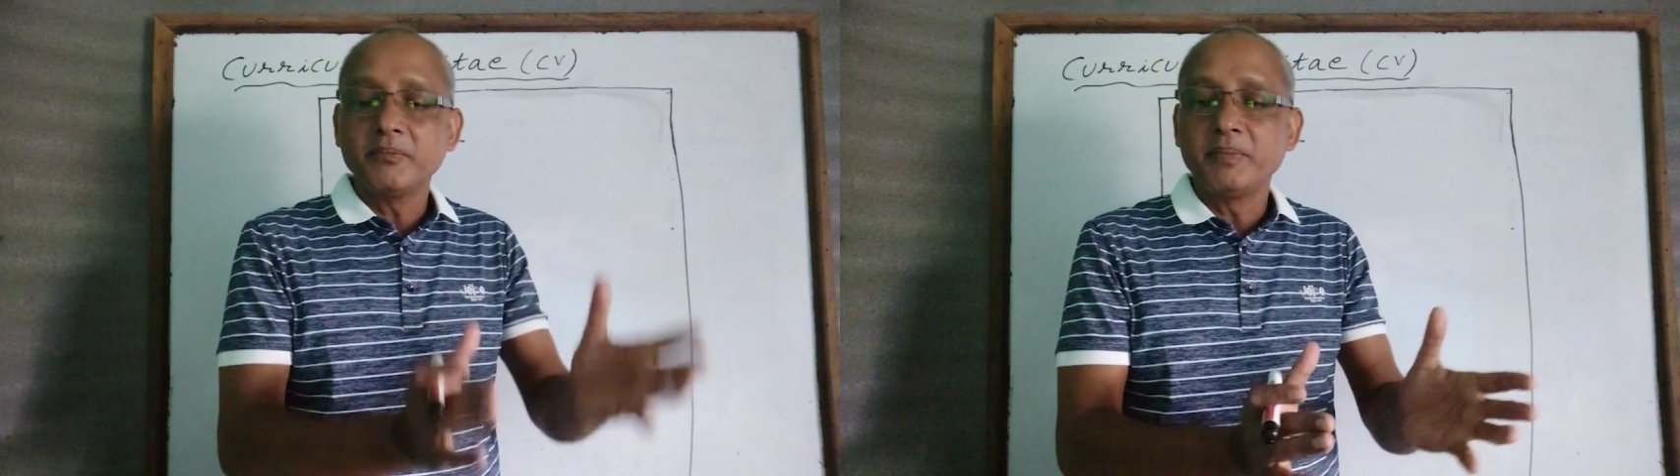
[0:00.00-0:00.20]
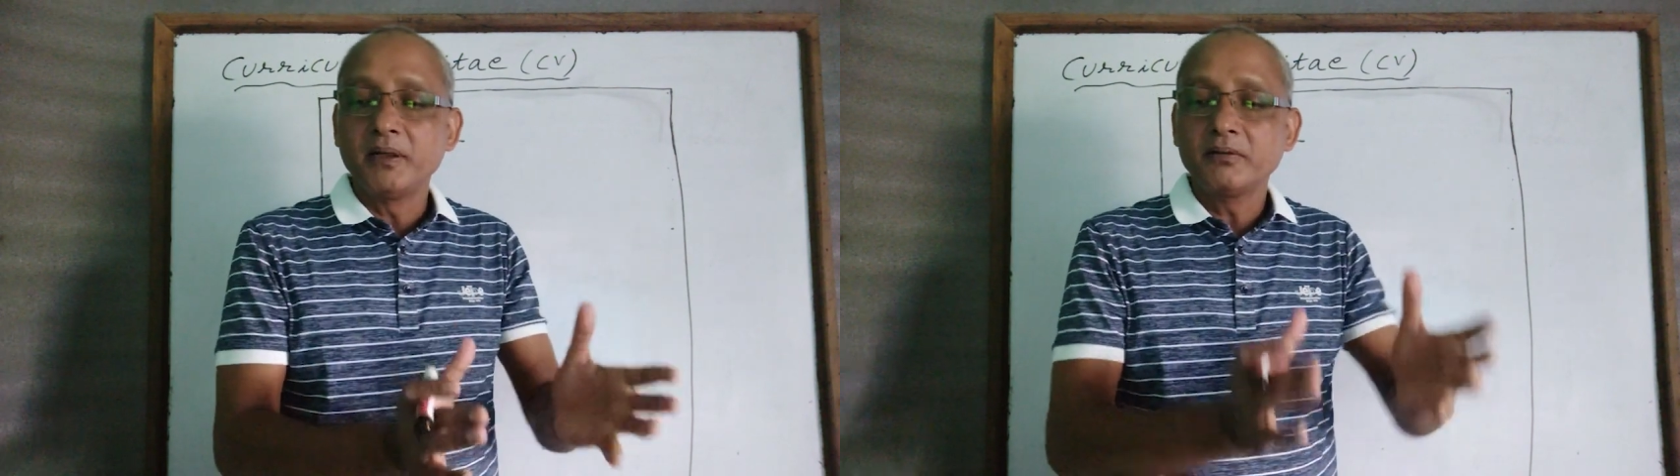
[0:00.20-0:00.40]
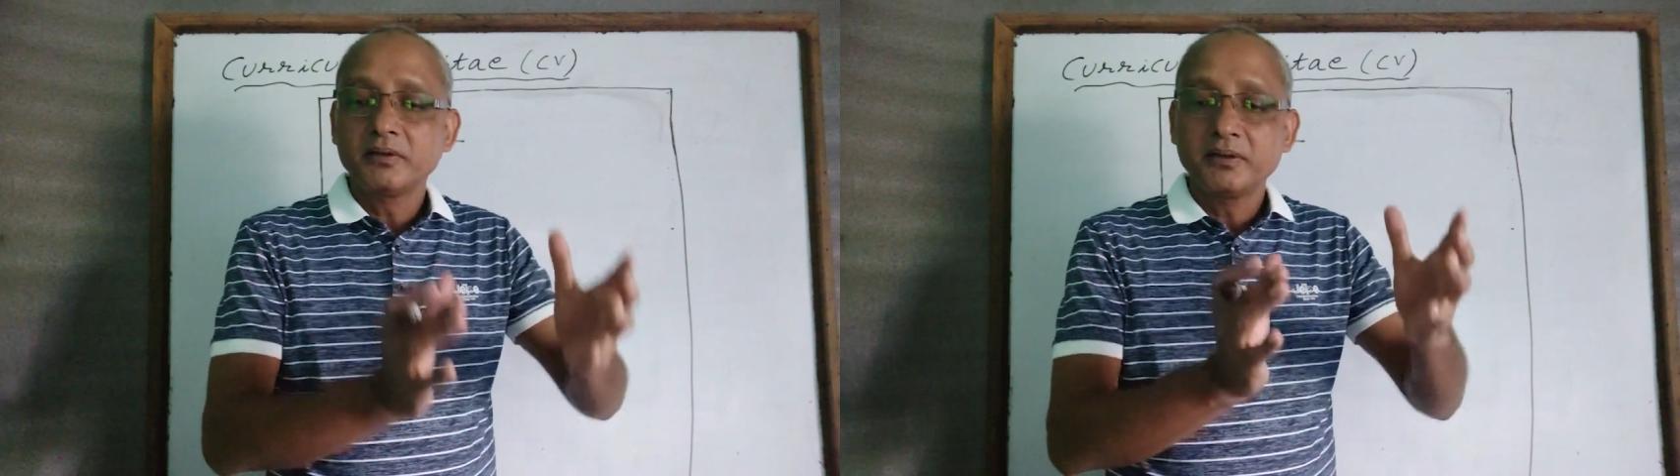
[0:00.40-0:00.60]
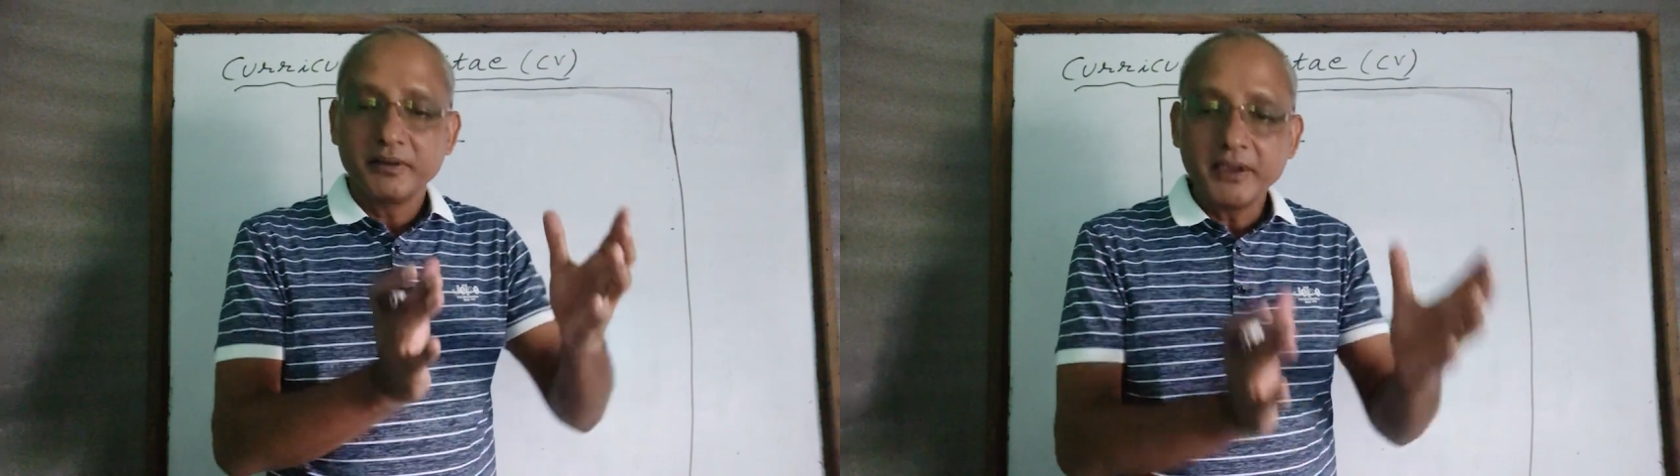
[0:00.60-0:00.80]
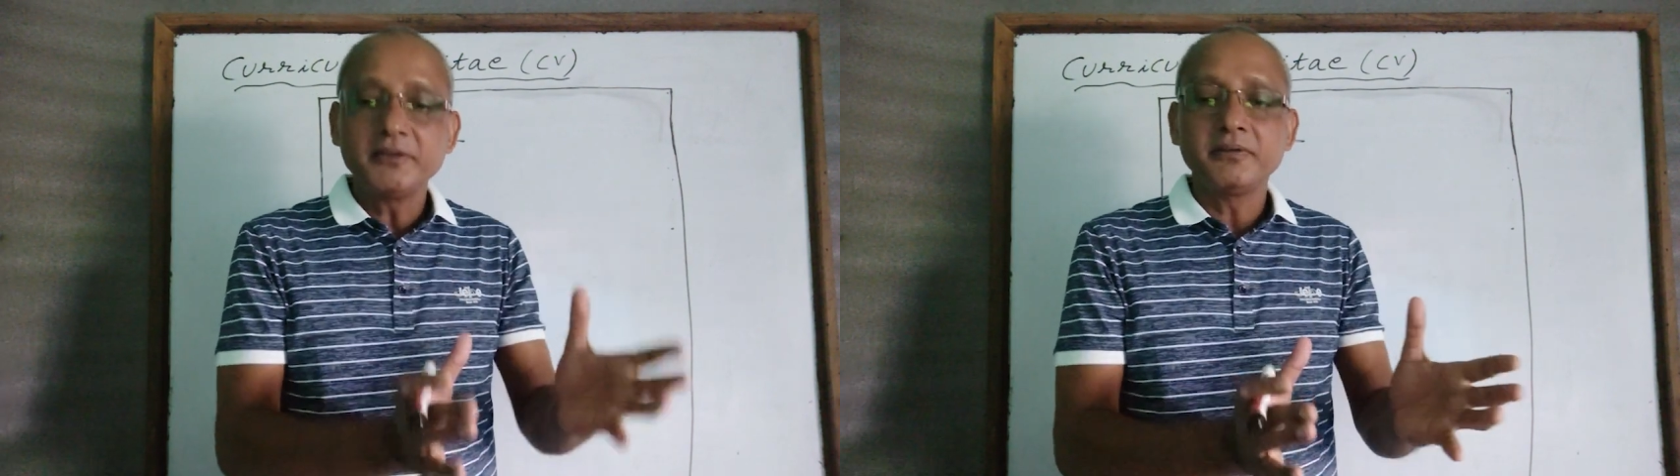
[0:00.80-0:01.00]
about
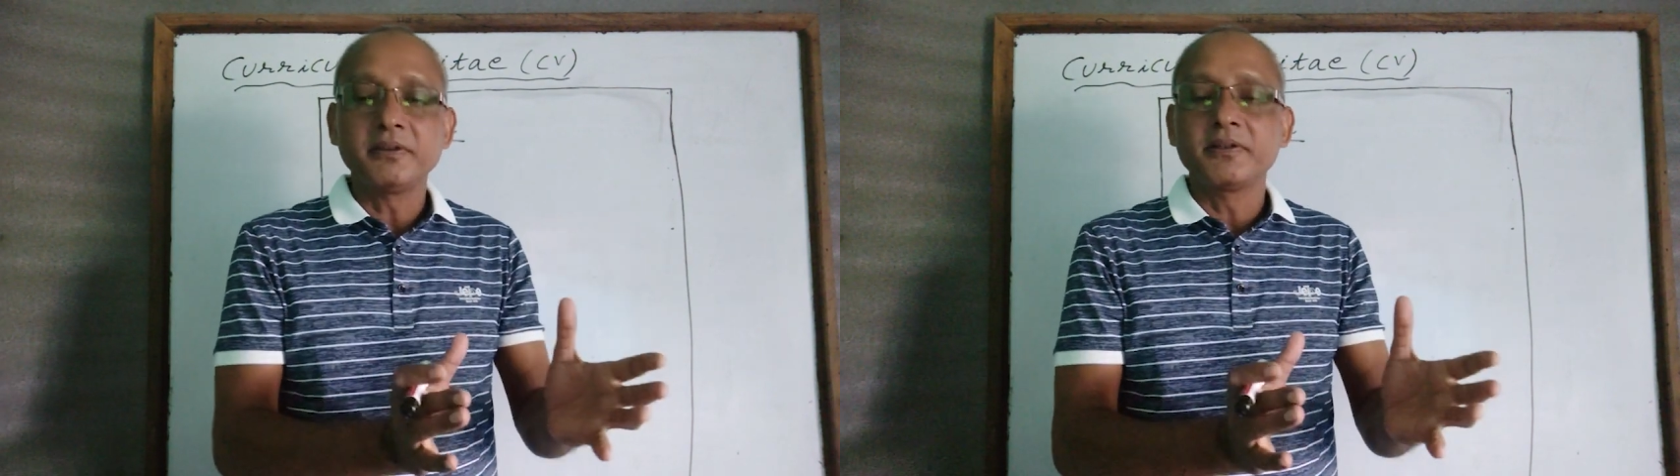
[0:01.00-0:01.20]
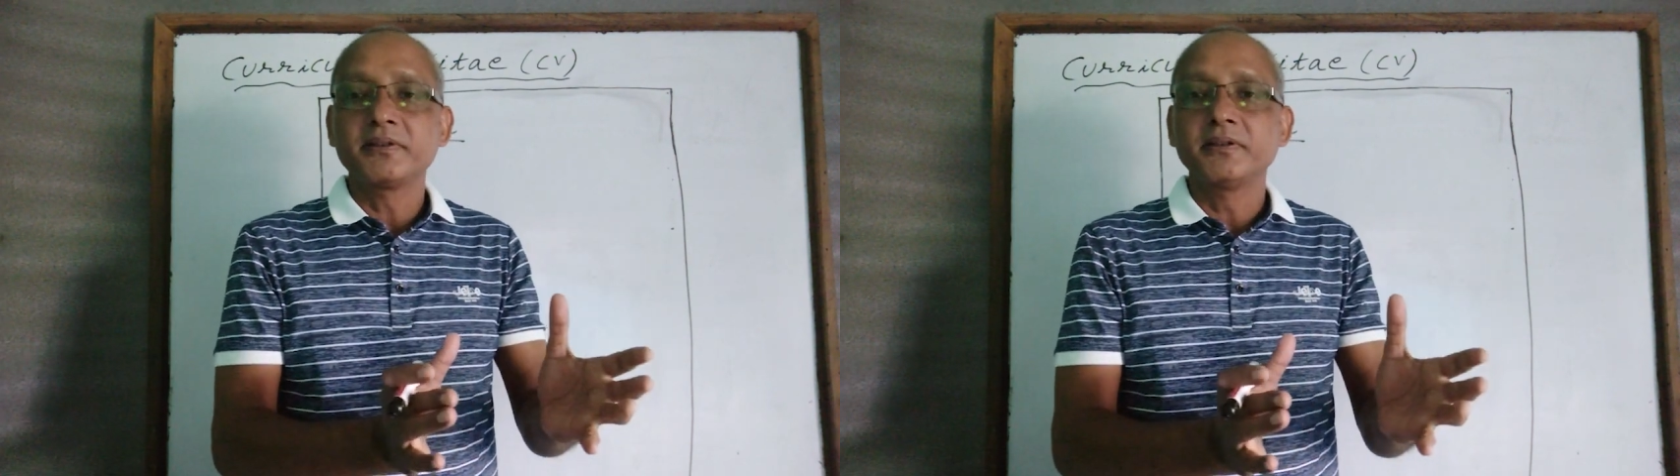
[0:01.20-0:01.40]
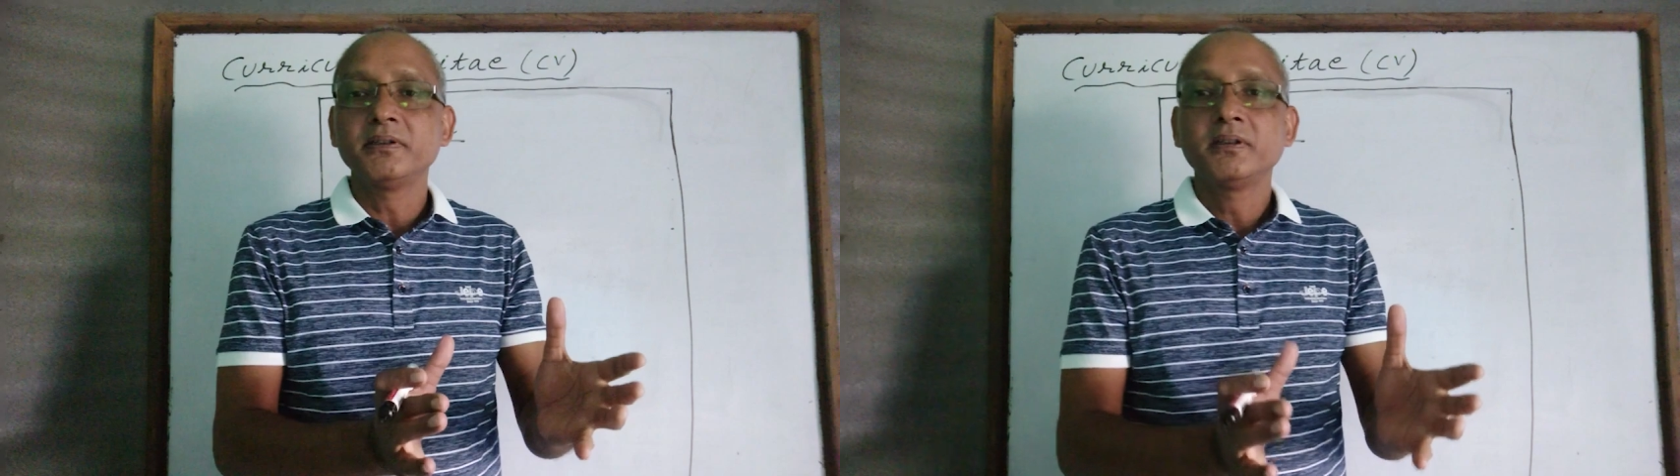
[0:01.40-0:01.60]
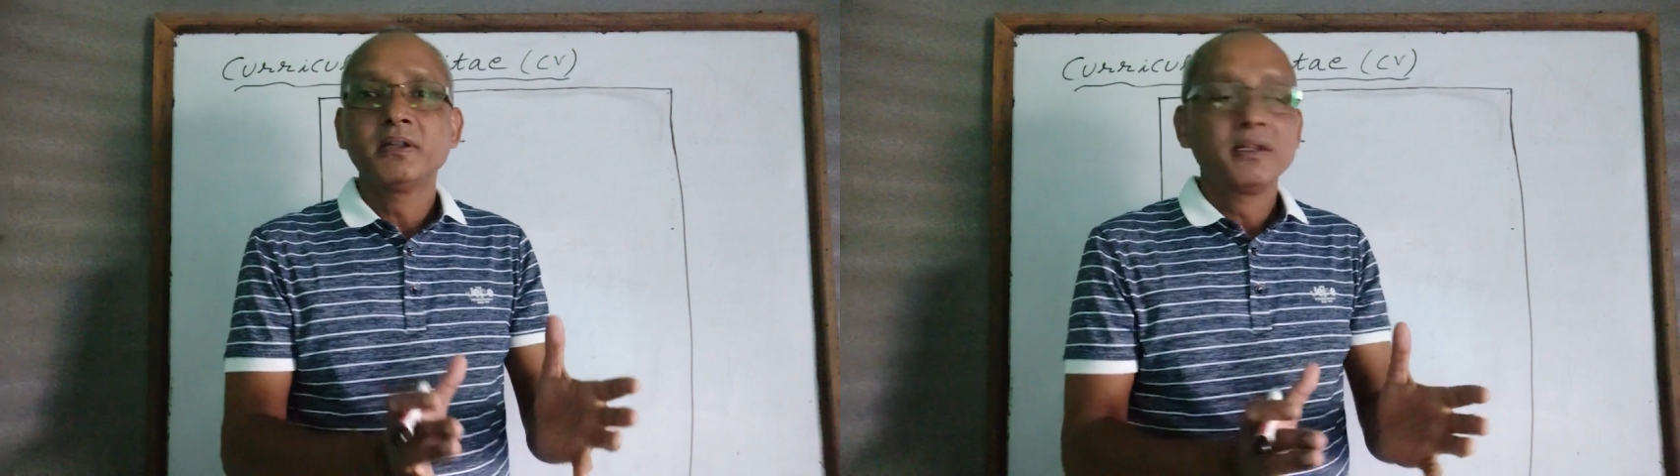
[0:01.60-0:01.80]
education,